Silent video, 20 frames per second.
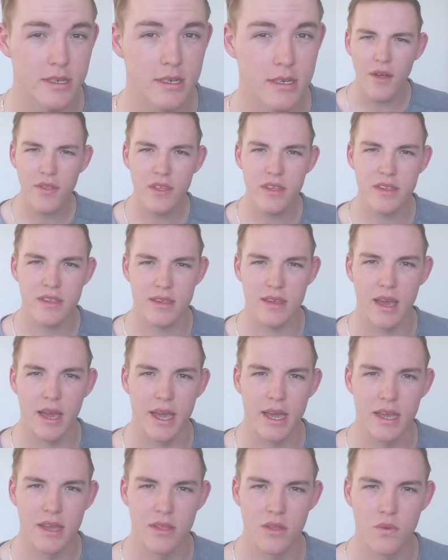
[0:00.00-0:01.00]
Others
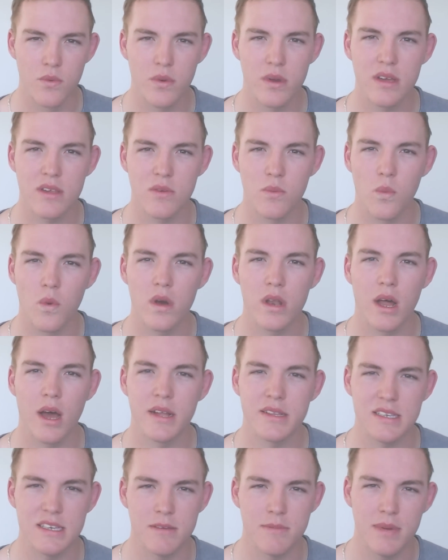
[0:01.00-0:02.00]
say the reason
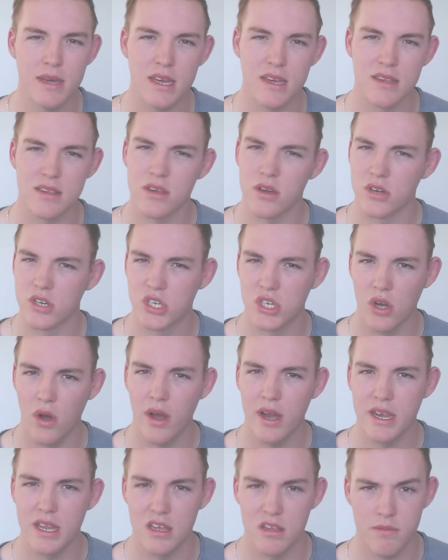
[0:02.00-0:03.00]
1RTB is so
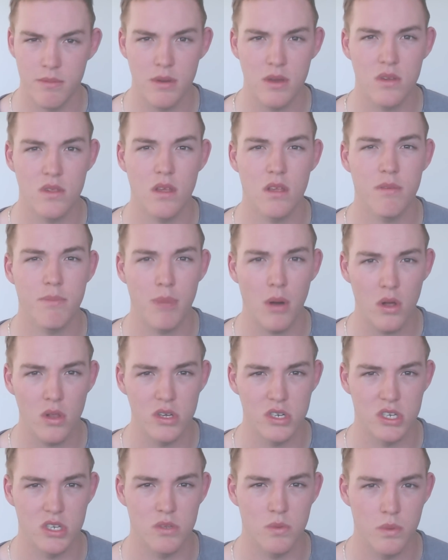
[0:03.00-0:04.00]
shiny is because it's
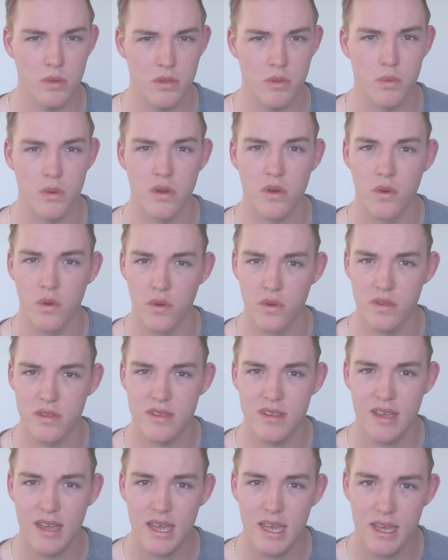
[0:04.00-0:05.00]
polished with the
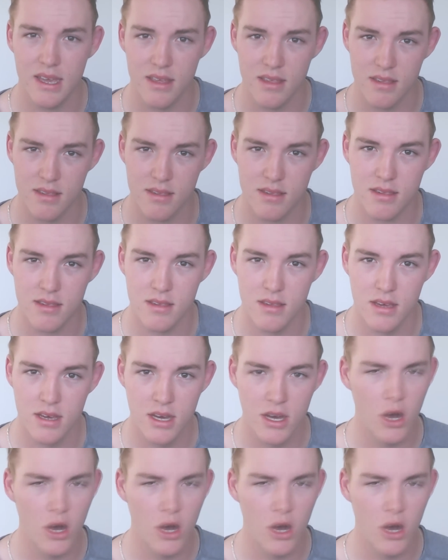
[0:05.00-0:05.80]
recruit's tears.